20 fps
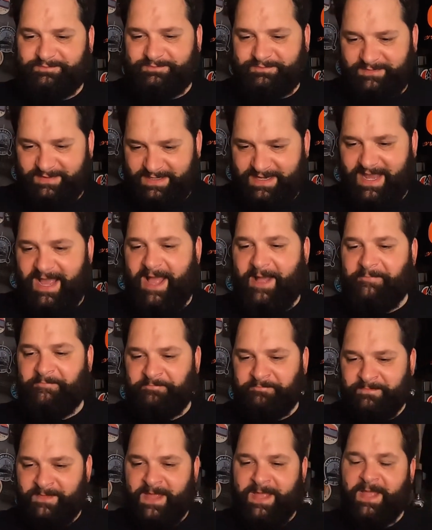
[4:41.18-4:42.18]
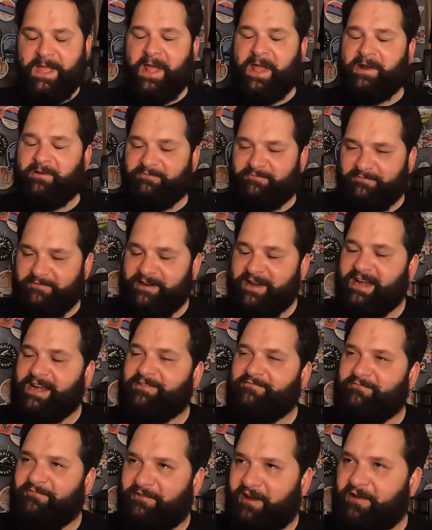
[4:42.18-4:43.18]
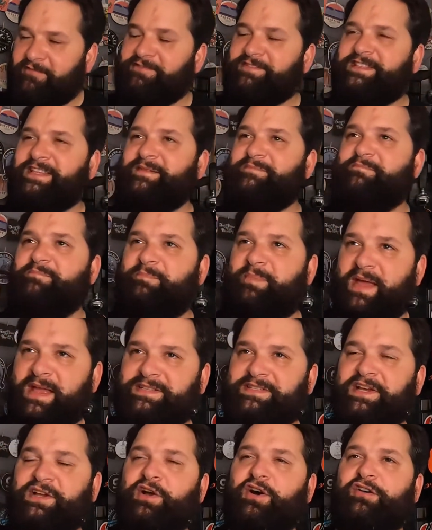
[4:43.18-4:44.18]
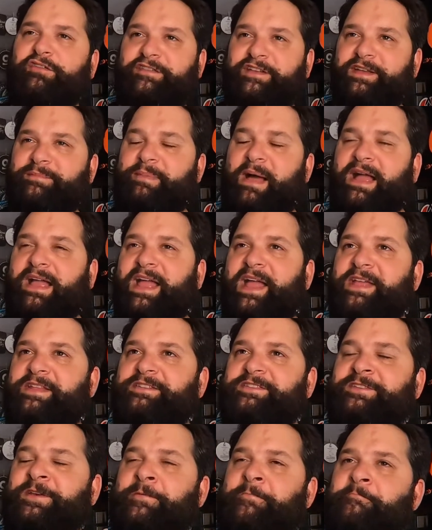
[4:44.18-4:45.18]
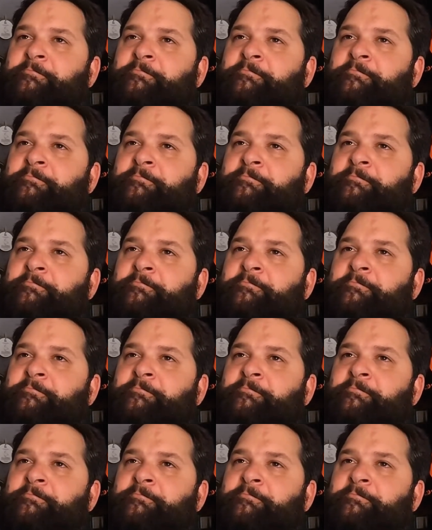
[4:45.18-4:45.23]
Yeah. And a really roasty, bitter coffee back end